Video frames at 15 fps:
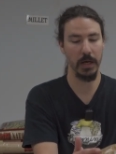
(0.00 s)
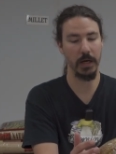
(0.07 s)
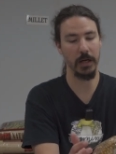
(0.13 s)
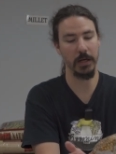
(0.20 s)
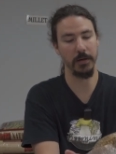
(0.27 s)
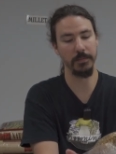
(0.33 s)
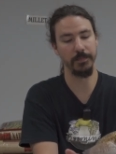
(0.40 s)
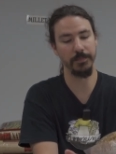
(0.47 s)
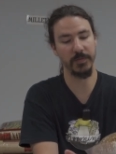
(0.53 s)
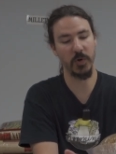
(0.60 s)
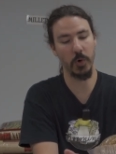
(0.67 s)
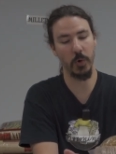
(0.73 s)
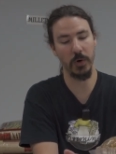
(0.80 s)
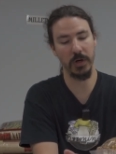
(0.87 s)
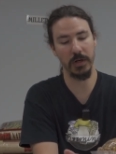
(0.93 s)
Um,
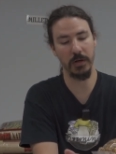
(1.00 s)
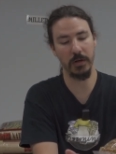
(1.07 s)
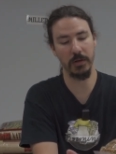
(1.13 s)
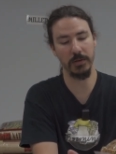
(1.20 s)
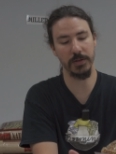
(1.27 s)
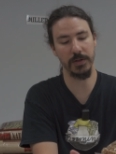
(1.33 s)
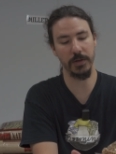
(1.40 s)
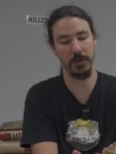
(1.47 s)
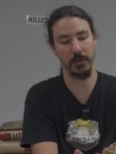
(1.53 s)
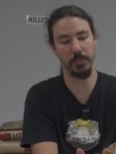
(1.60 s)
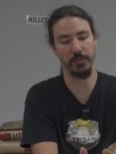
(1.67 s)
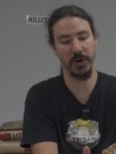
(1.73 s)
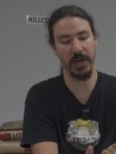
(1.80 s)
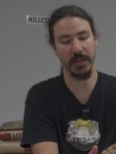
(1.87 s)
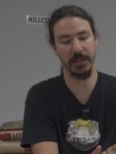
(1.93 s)
corn also
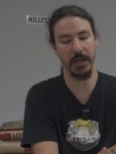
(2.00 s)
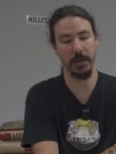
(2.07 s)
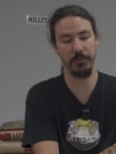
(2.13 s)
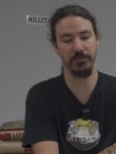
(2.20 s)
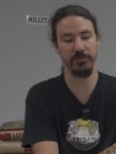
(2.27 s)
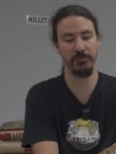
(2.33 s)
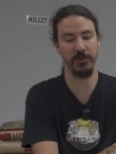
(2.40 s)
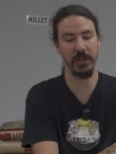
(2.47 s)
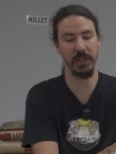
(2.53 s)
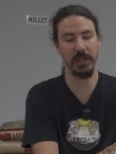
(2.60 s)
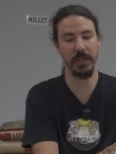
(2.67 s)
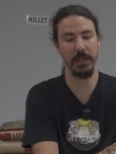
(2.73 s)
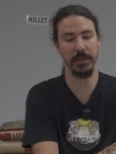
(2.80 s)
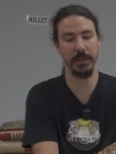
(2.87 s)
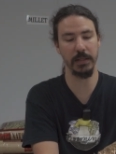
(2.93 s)
breaks up
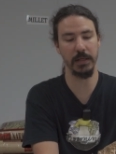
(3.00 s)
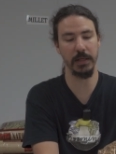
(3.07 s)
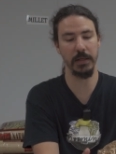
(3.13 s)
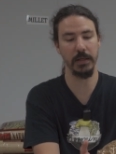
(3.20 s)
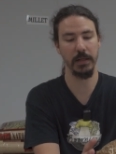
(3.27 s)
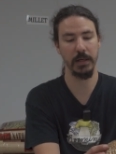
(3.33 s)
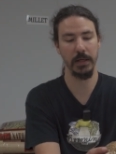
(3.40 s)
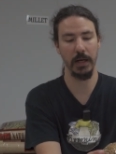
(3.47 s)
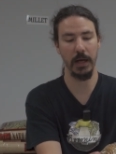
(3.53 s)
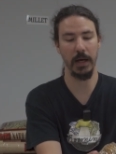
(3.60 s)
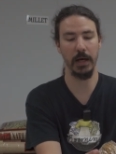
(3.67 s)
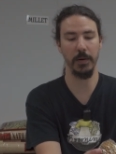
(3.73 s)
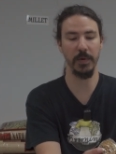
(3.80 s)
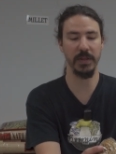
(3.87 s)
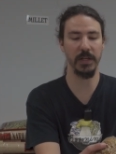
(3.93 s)
really easily.
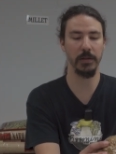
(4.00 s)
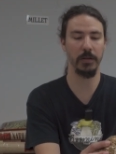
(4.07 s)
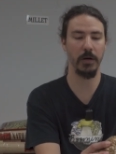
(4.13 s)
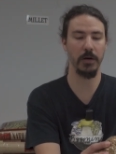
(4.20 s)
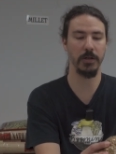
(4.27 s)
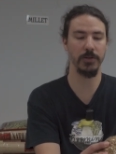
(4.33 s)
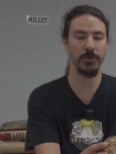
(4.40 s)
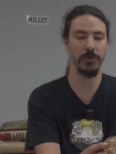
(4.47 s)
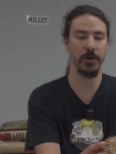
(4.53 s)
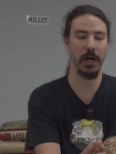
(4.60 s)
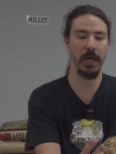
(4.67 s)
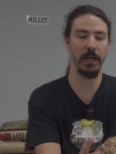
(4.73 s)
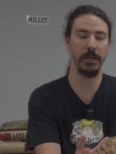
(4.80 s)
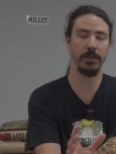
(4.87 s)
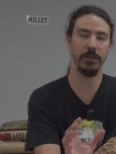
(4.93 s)
Uh, with the large
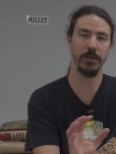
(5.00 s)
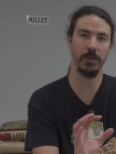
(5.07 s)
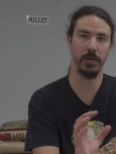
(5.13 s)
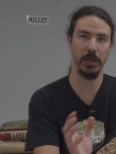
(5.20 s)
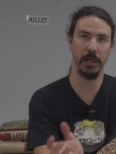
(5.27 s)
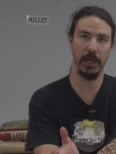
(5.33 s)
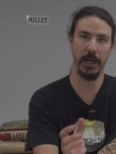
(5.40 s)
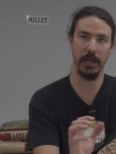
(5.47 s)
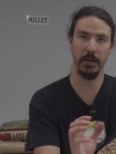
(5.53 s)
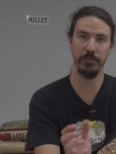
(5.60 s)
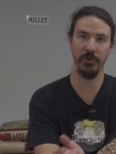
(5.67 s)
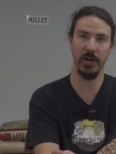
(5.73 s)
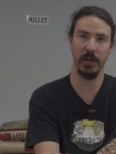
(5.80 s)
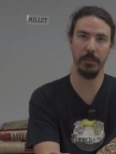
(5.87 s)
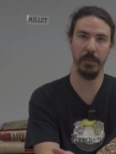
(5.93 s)
grains, you can kind
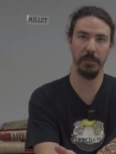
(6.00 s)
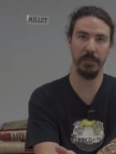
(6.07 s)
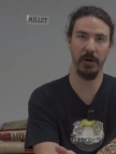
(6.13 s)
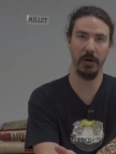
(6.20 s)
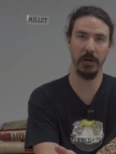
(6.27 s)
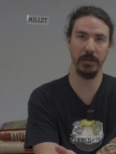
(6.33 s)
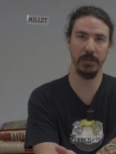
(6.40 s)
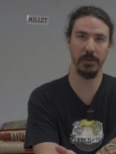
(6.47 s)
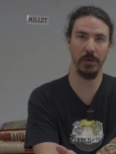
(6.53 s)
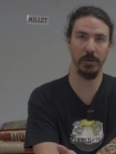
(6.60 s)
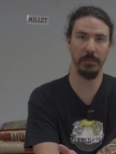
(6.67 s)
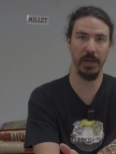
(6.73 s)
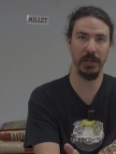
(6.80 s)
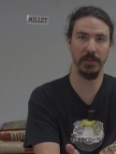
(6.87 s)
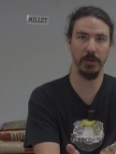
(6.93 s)
of break them apart, so
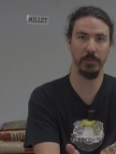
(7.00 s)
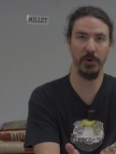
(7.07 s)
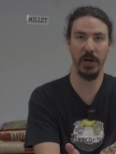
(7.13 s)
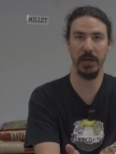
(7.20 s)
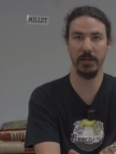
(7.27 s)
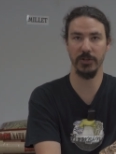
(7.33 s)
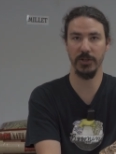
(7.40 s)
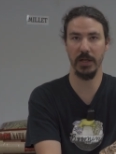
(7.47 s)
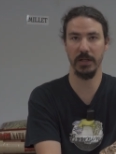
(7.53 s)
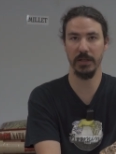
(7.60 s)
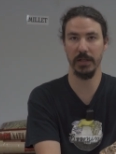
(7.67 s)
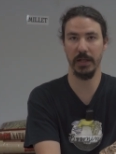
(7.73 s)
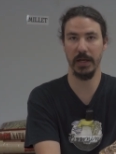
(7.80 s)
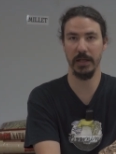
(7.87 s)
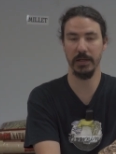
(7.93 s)
it makes your break and
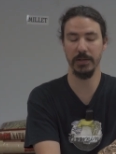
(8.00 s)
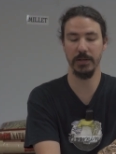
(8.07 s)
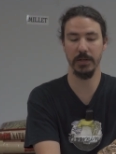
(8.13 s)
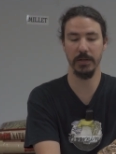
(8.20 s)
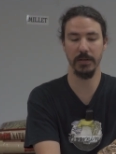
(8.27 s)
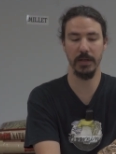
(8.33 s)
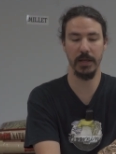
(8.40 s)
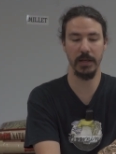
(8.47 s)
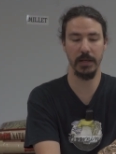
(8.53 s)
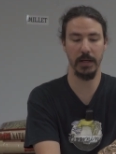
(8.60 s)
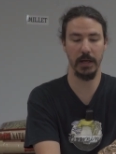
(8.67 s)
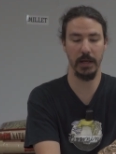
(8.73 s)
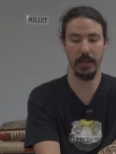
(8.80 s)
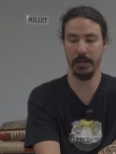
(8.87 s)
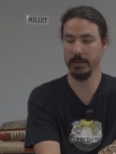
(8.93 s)
shakes a lot easier than,
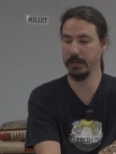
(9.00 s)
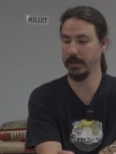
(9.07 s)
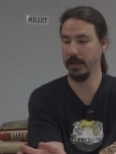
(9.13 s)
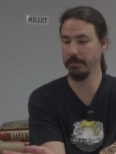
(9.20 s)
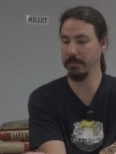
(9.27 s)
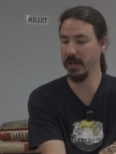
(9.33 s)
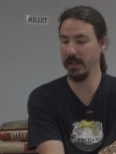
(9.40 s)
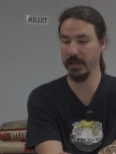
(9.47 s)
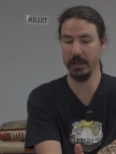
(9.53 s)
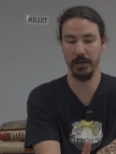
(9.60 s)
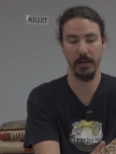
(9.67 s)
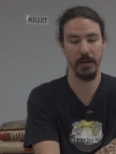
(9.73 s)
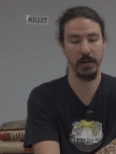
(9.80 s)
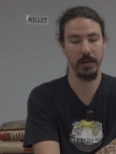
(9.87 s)
uh, say, millet.